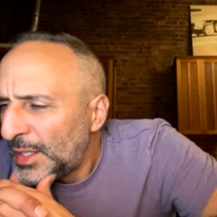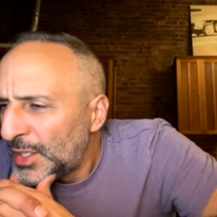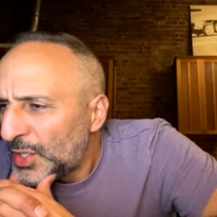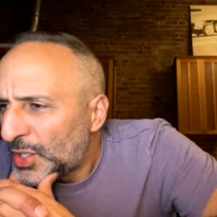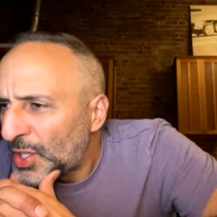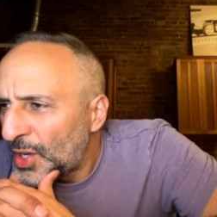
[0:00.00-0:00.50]

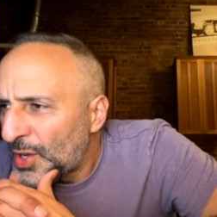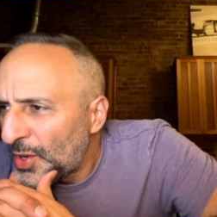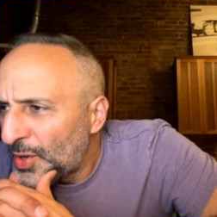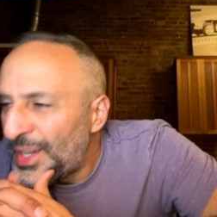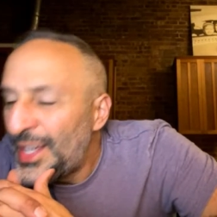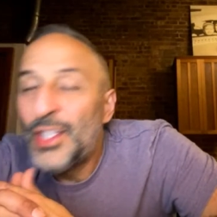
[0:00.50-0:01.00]

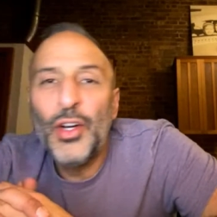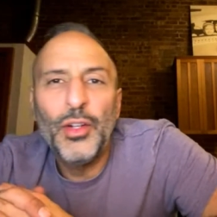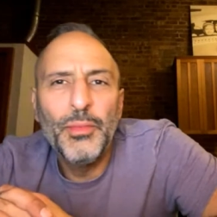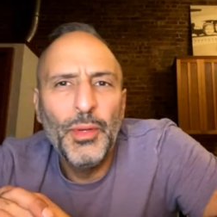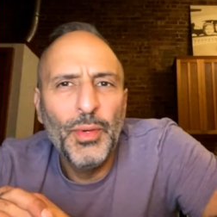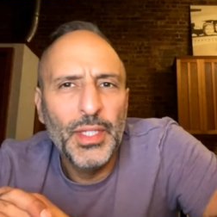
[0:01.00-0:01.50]
So he
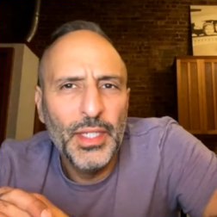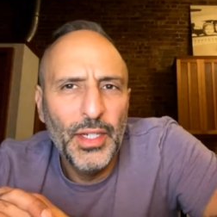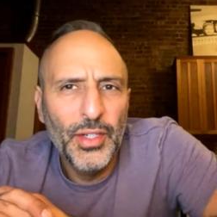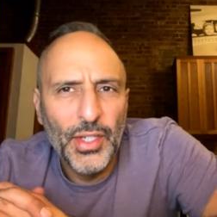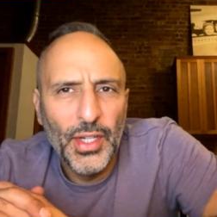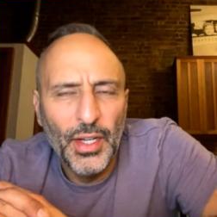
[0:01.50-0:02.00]
told me once
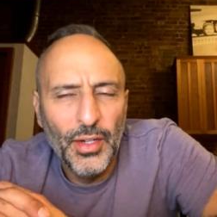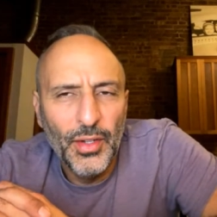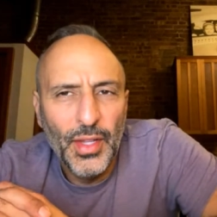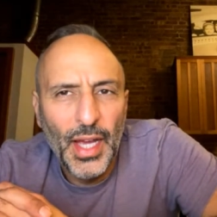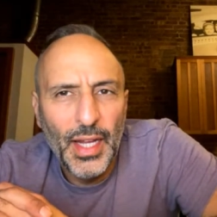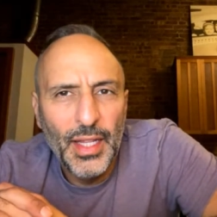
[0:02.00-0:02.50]
years ago
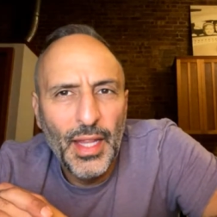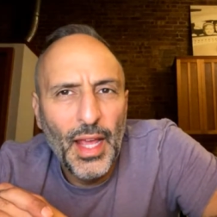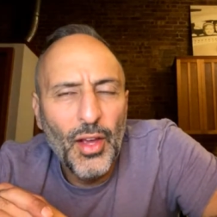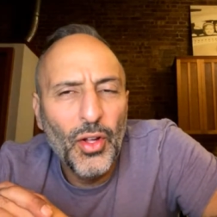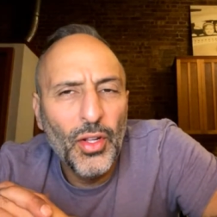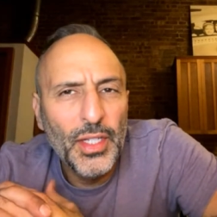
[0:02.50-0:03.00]
that they
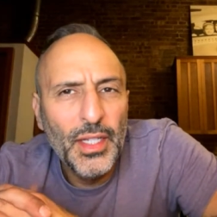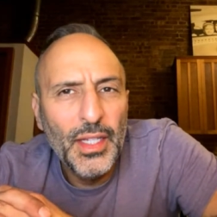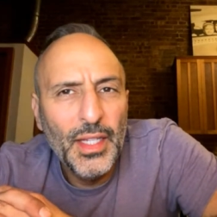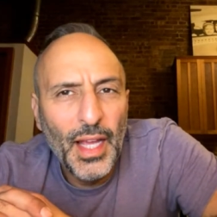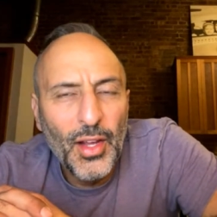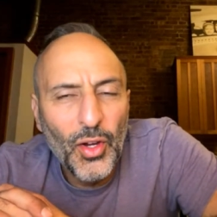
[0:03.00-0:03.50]

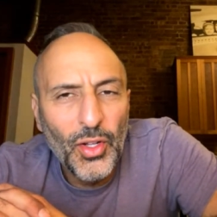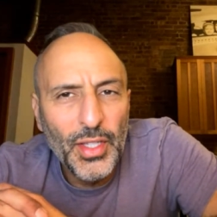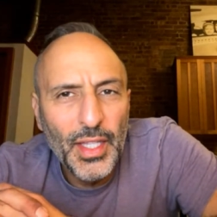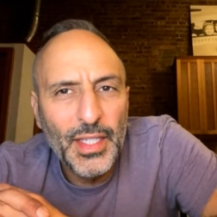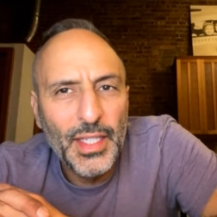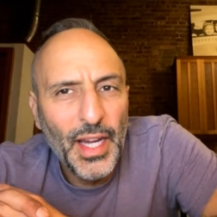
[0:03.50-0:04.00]

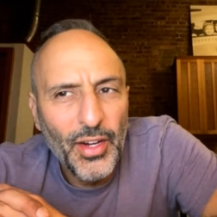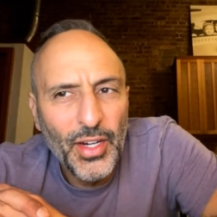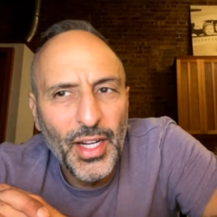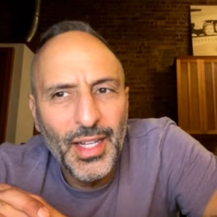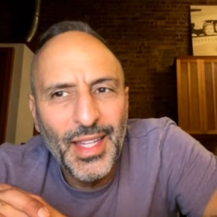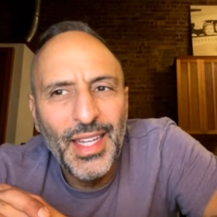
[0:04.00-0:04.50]
called this
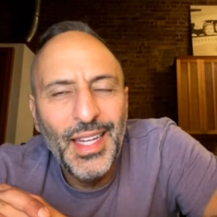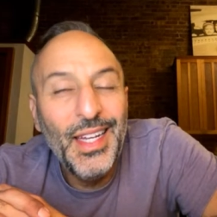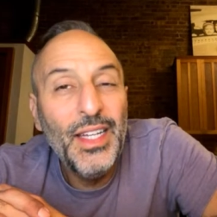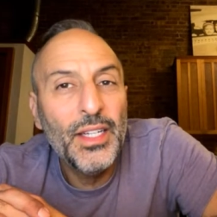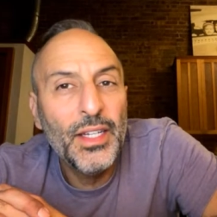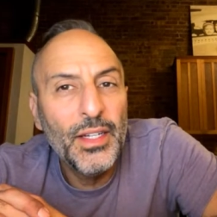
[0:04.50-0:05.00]
haircut the
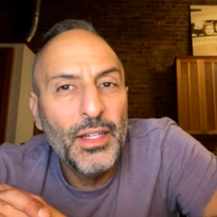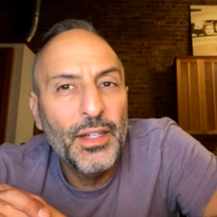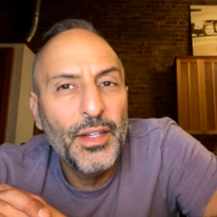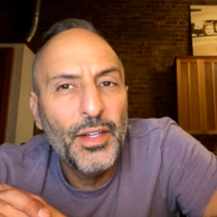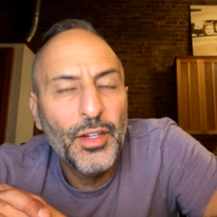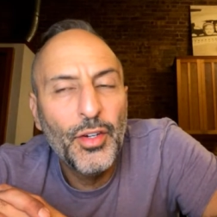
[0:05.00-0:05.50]

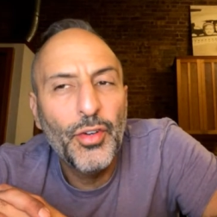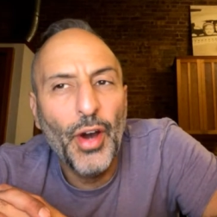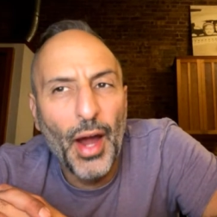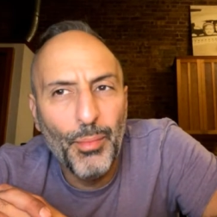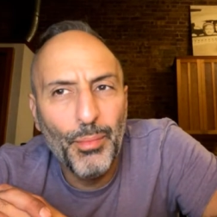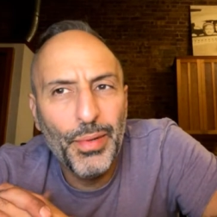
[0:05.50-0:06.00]
Eton
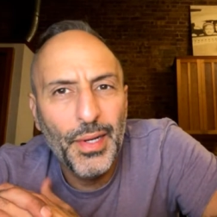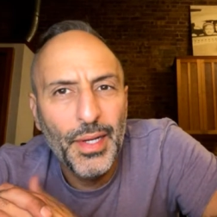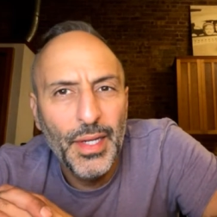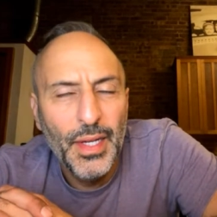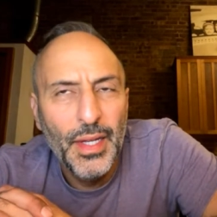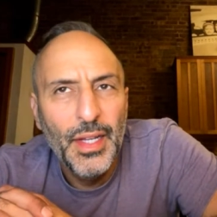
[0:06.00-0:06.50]
crop
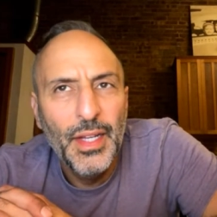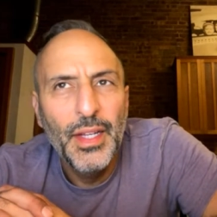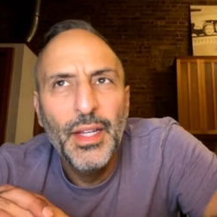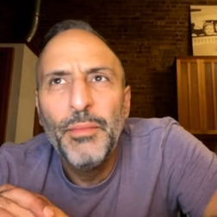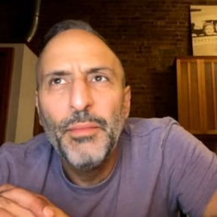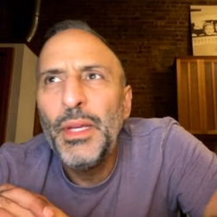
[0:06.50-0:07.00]

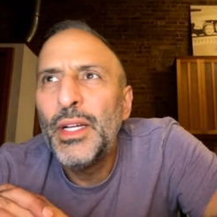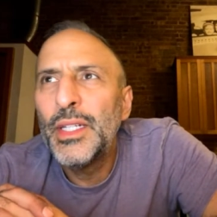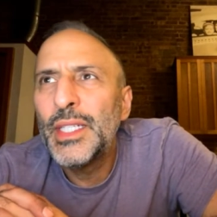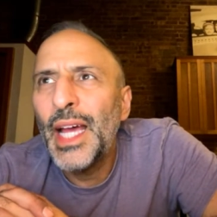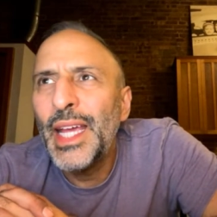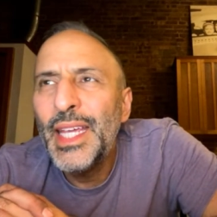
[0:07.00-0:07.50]

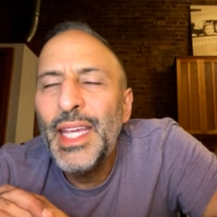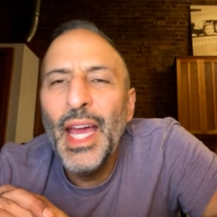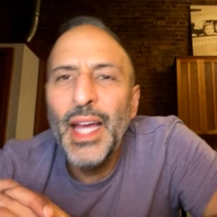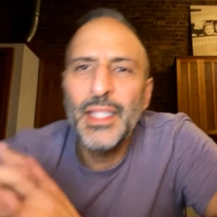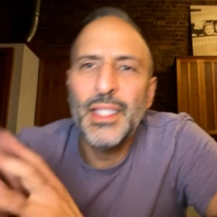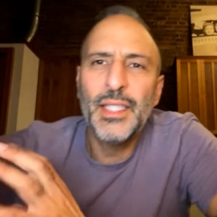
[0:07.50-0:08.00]
because I
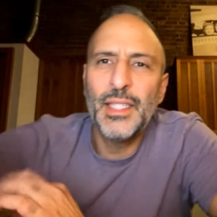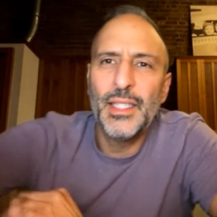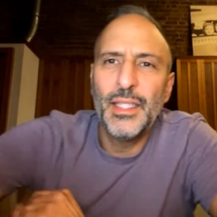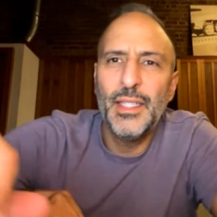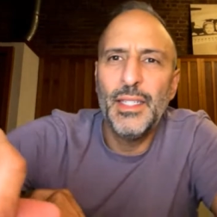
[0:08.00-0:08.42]
guess